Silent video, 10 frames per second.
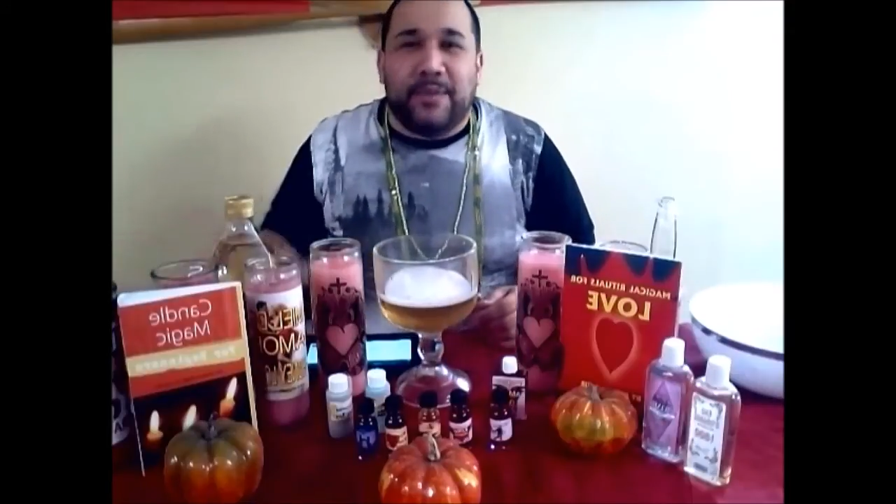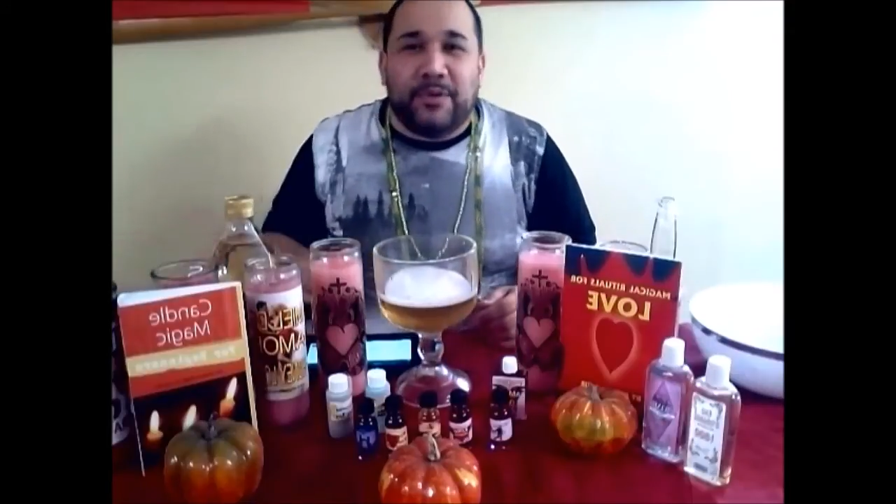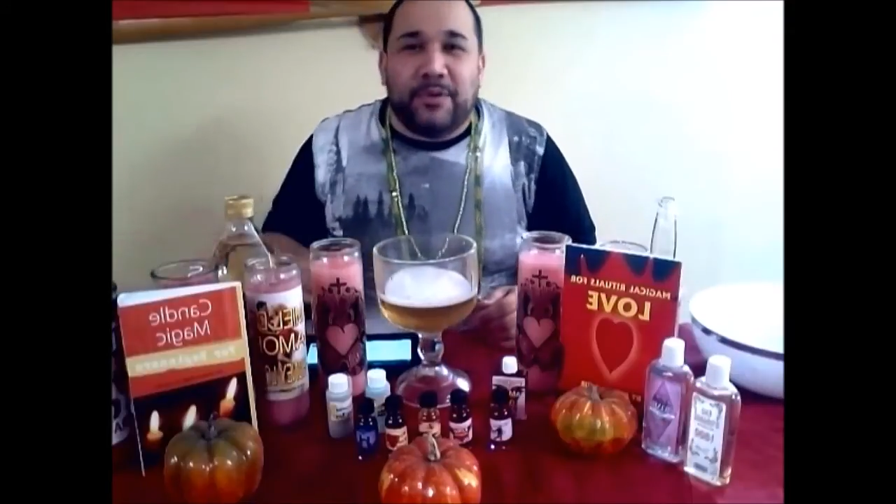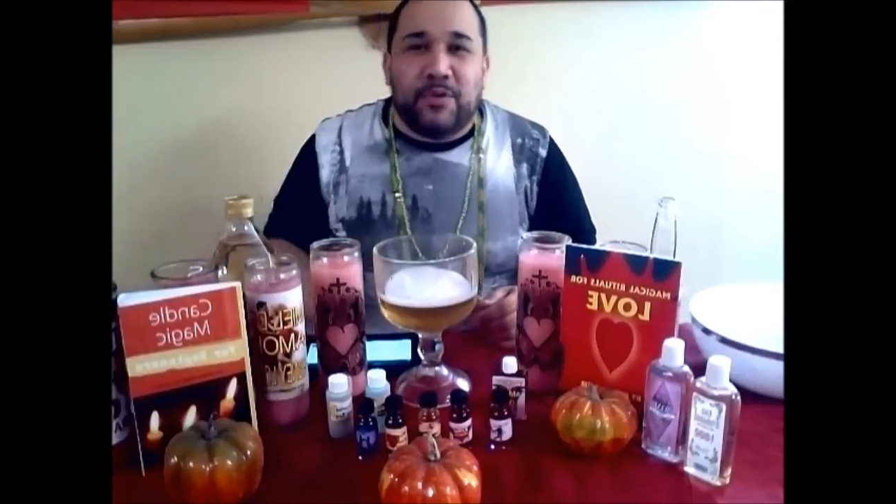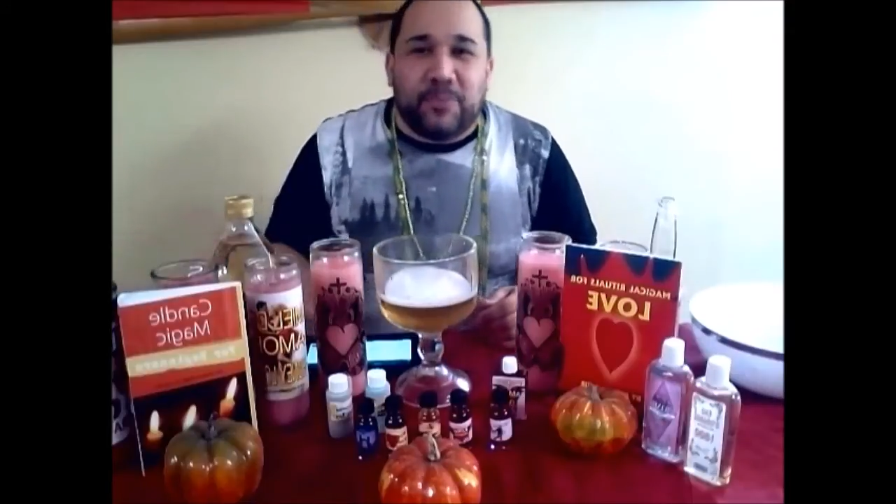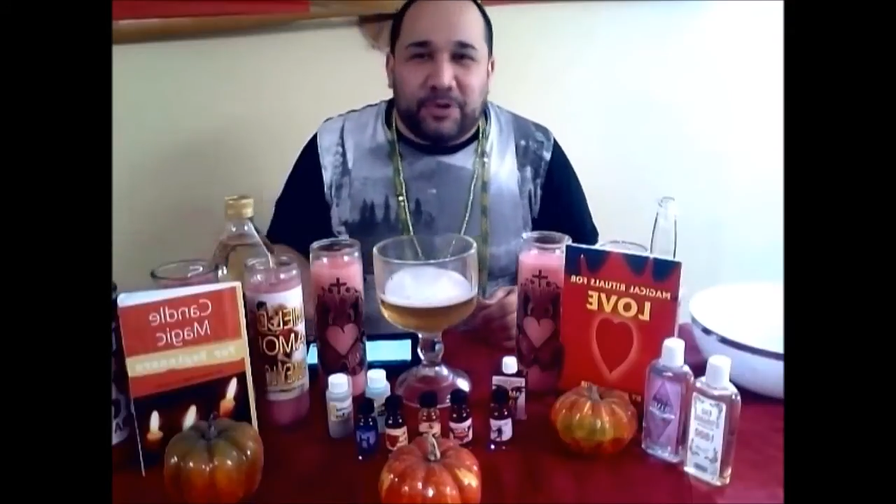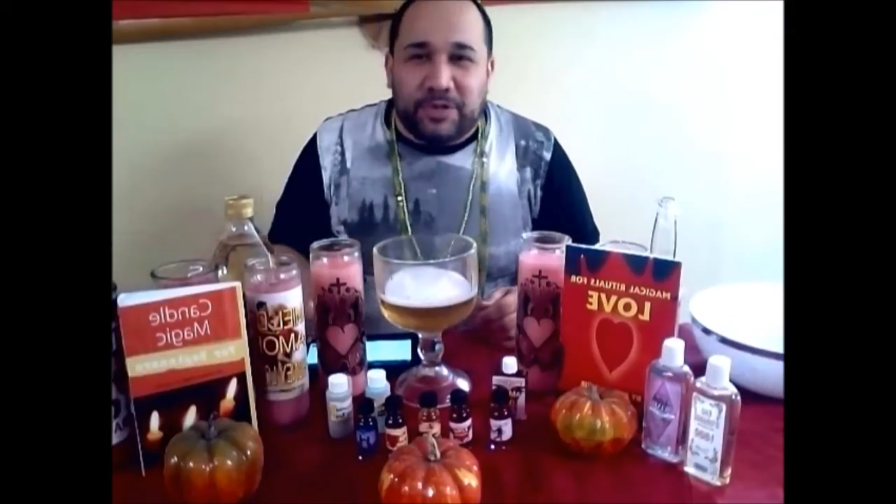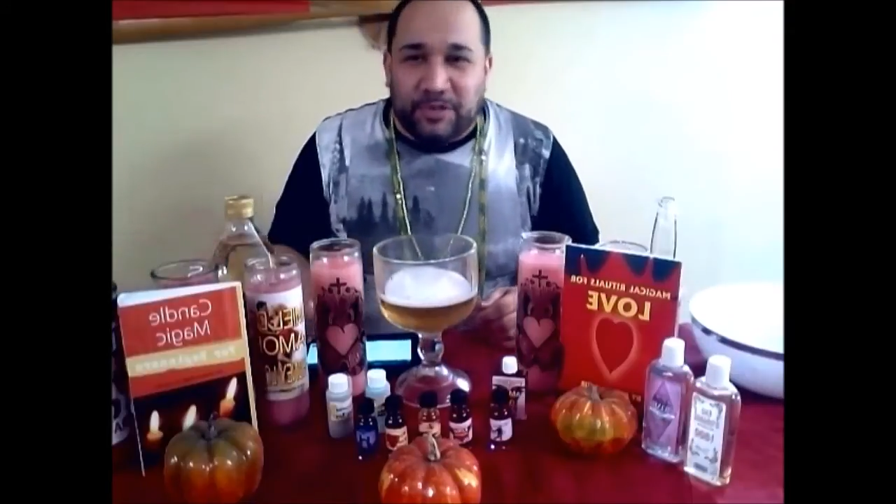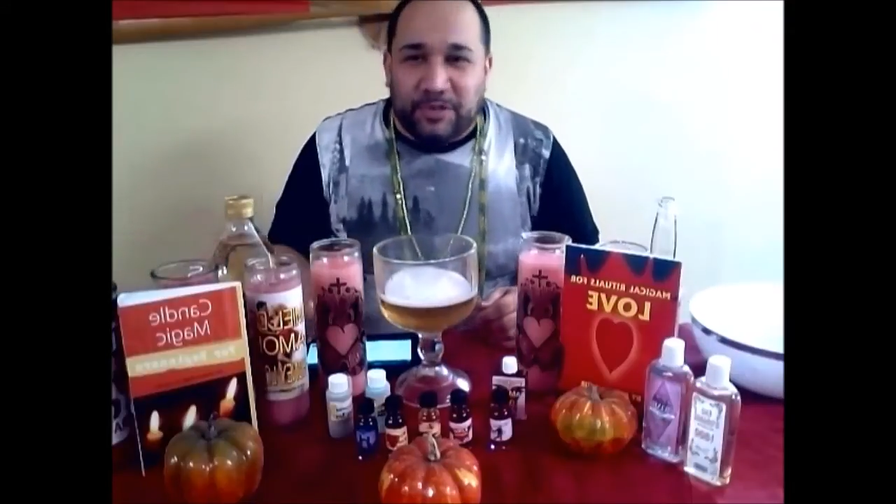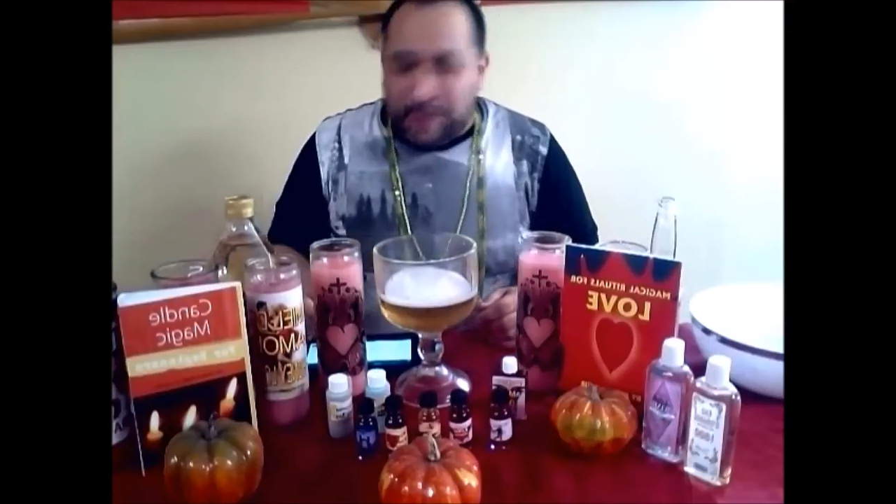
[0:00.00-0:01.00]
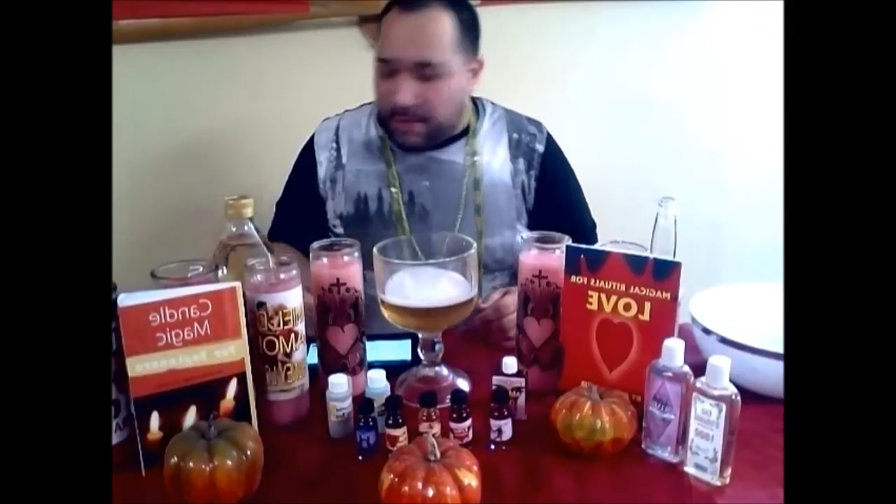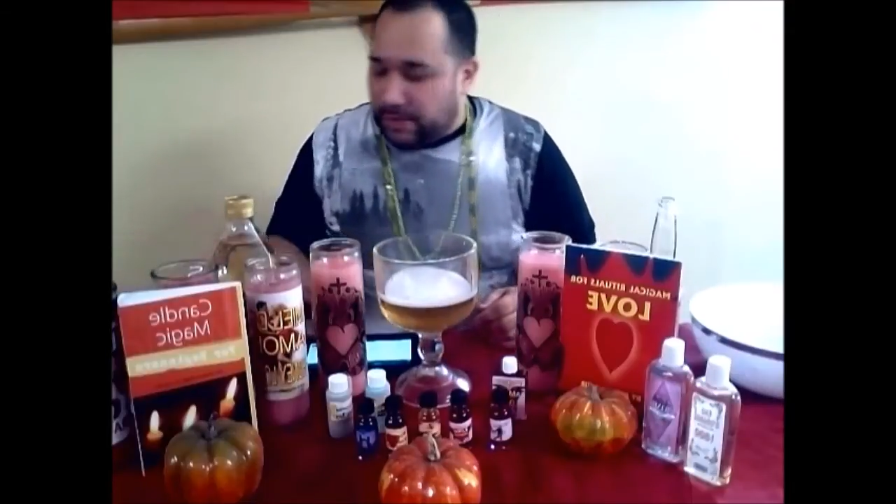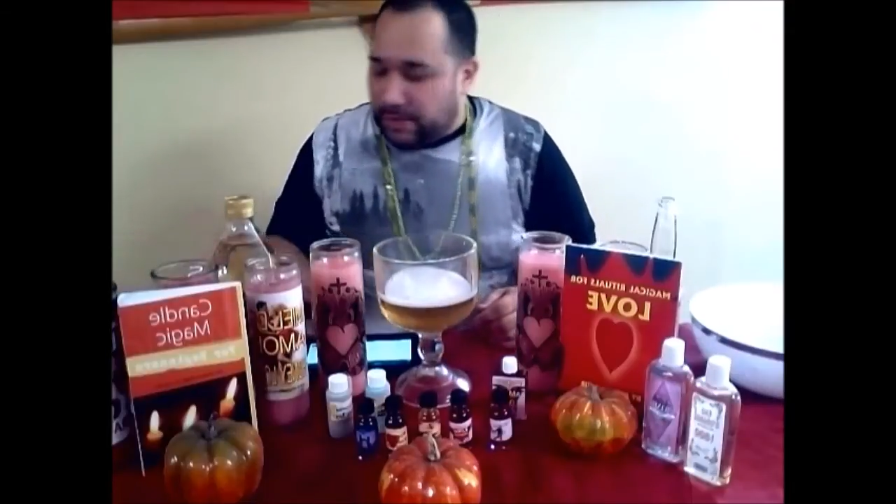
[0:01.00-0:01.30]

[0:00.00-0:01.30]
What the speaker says: to go purchase your beers.